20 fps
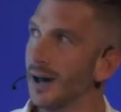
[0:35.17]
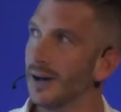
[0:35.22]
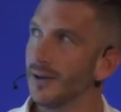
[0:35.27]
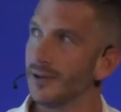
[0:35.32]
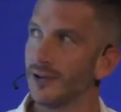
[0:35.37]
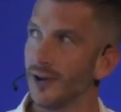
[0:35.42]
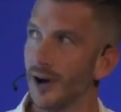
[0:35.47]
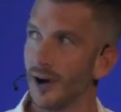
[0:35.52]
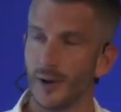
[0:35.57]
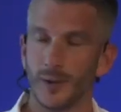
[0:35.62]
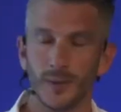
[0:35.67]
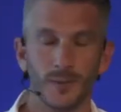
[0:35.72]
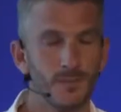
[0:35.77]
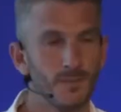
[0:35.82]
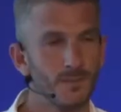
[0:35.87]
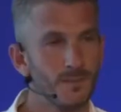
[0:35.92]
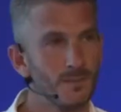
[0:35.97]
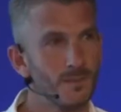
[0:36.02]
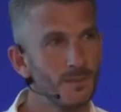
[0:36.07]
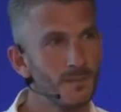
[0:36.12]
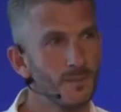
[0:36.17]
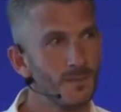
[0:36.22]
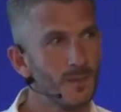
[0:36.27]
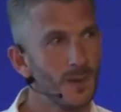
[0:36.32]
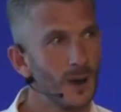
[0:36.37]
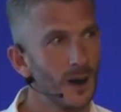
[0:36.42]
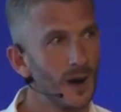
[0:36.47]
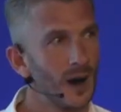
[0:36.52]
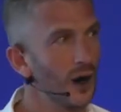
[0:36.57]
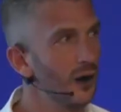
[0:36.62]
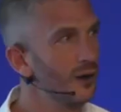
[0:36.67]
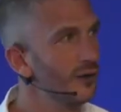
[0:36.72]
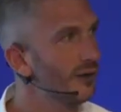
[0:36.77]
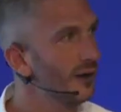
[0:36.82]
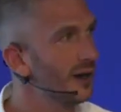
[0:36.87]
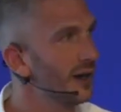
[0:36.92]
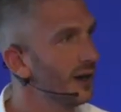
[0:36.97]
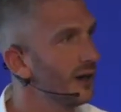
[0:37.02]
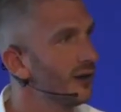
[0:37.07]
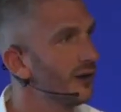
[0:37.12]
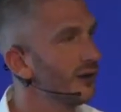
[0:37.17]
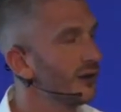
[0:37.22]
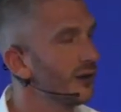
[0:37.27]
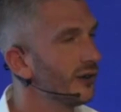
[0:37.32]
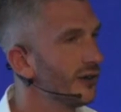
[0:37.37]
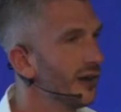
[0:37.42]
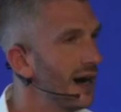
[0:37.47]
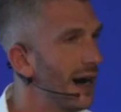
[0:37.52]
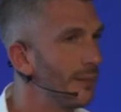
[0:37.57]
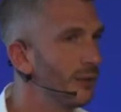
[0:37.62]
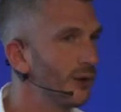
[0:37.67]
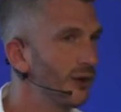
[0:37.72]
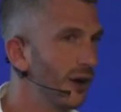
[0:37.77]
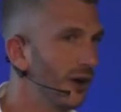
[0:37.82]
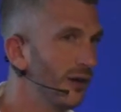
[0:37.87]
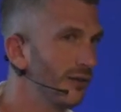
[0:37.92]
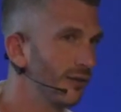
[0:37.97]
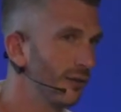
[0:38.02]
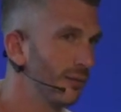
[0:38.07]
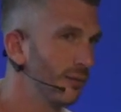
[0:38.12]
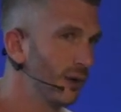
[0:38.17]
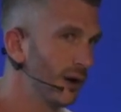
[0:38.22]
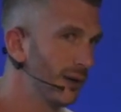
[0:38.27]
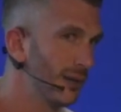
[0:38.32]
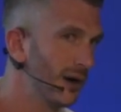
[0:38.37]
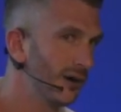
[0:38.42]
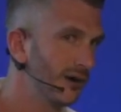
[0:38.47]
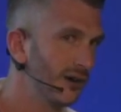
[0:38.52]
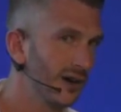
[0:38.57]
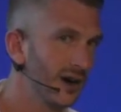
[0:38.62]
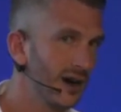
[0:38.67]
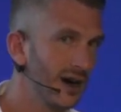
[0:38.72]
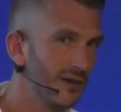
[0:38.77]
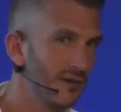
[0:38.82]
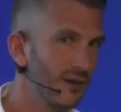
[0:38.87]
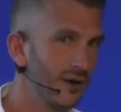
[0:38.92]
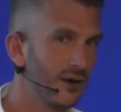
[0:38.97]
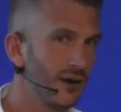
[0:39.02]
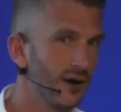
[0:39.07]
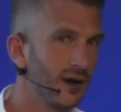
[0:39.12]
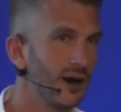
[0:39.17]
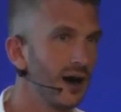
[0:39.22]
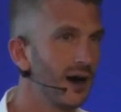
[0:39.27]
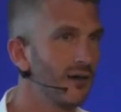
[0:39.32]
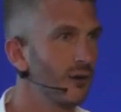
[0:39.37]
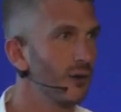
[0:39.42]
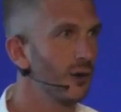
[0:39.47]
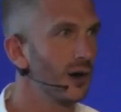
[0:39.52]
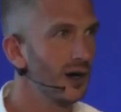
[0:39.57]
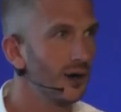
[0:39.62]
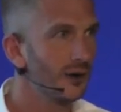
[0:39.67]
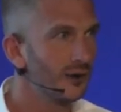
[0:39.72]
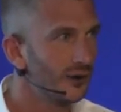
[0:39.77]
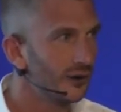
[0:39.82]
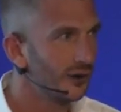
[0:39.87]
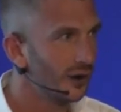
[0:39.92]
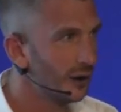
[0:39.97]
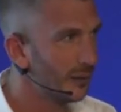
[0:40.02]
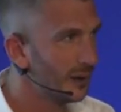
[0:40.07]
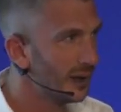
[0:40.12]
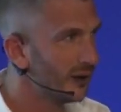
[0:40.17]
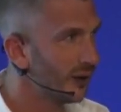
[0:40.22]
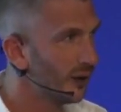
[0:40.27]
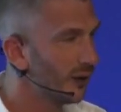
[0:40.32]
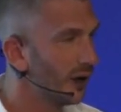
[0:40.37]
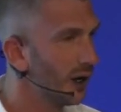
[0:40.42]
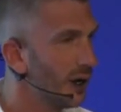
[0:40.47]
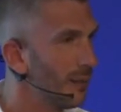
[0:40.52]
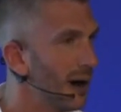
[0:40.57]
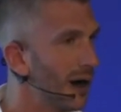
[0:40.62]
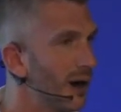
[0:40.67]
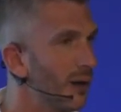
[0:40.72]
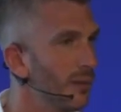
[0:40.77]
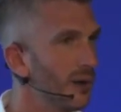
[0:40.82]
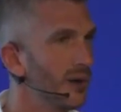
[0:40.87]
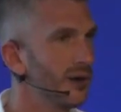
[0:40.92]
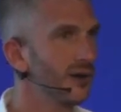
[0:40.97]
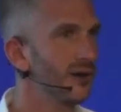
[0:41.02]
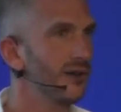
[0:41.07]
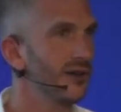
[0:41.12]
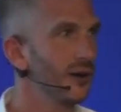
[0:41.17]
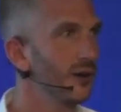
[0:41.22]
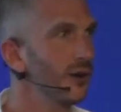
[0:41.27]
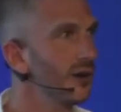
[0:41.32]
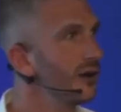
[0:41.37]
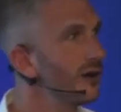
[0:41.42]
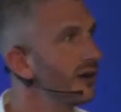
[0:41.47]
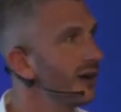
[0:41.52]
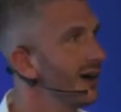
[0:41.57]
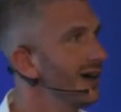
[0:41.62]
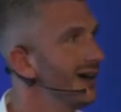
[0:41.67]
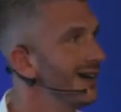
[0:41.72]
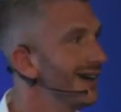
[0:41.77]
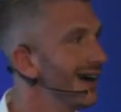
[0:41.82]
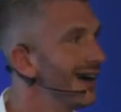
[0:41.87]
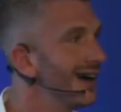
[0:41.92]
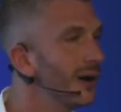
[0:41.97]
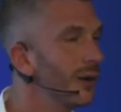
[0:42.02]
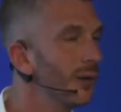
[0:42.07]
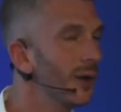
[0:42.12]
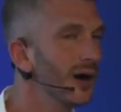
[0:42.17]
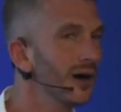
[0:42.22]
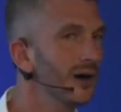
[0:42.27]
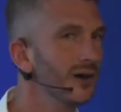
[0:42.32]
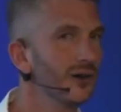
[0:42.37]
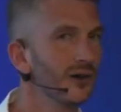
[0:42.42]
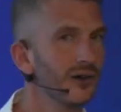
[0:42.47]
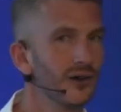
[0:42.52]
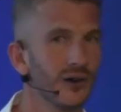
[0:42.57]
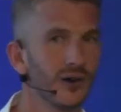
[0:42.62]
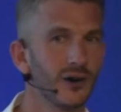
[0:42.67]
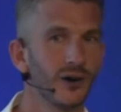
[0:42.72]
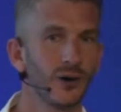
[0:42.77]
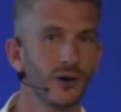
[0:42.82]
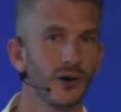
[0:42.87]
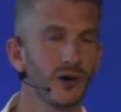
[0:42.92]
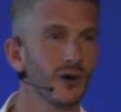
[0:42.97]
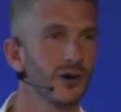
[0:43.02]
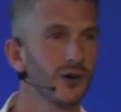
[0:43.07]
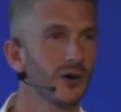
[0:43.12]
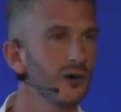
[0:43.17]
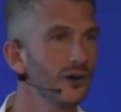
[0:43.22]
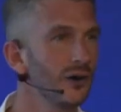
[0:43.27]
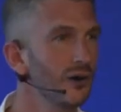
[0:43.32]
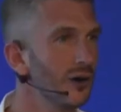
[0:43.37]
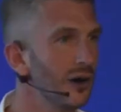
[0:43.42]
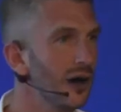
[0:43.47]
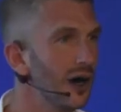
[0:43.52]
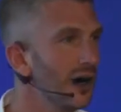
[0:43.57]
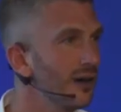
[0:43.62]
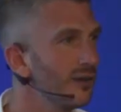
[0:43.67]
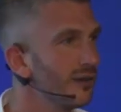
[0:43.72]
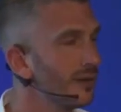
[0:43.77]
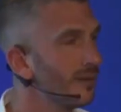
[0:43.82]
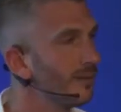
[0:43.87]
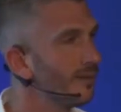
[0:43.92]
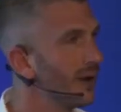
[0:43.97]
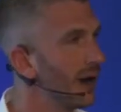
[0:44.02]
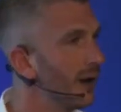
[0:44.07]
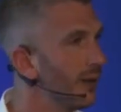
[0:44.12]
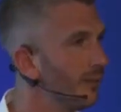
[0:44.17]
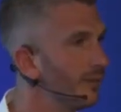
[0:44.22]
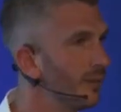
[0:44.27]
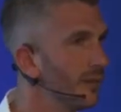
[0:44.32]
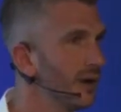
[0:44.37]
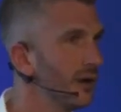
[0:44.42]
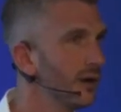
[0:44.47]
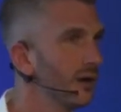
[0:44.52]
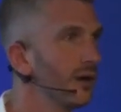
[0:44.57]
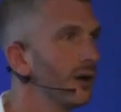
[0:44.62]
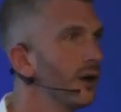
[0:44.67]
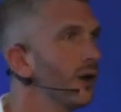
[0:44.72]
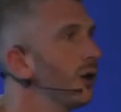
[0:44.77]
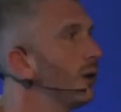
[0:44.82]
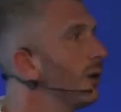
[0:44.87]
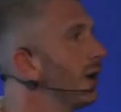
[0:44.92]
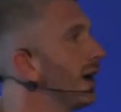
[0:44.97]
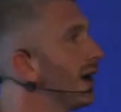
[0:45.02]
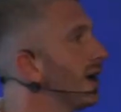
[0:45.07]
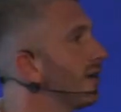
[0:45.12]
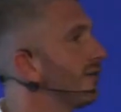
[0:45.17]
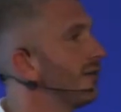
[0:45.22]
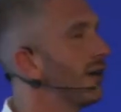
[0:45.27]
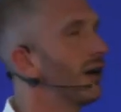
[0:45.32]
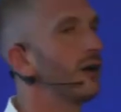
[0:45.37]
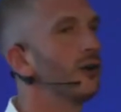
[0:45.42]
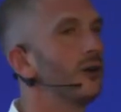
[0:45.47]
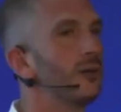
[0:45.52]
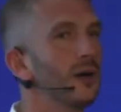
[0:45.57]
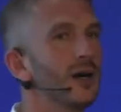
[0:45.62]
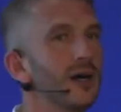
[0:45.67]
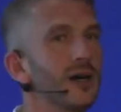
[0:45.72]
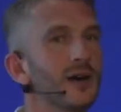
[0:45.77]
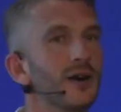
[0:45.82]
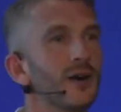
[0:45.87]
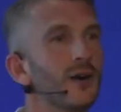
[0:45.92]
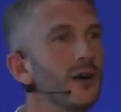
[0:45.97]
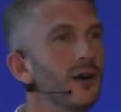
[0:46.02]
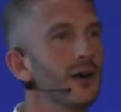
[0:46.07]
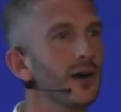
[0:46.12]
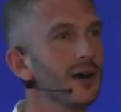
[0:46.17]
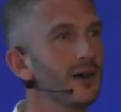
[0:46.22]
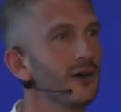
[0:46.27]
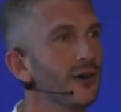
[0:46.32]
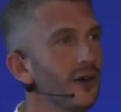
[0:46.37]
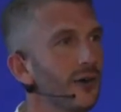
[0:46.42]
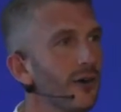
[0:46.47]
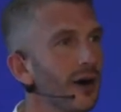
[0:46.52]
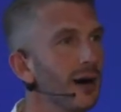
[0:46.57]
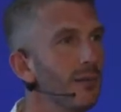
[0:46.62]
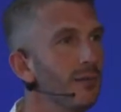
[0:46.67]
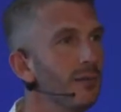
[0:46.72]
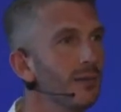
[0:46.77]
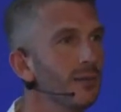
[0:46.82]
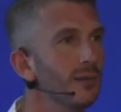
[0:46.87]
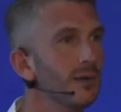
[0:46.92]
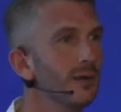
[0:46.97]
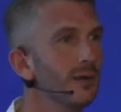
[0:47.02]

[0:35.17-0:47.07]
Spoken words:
So hopefully this is a snapshot from pretty much everything everyone else is going to be talking about, but distilled into key takeaways that you can use in your life. Now, who here follows me on Instagram?